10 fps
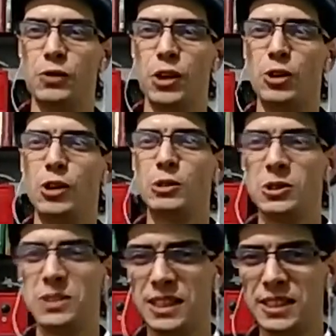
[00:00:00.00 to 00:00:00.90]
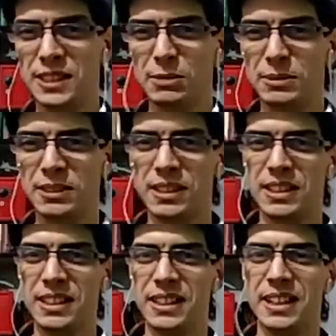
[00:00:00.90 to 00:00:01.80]
fall of socialism,
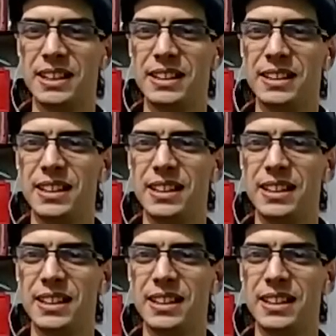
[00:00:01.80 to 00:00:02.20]
and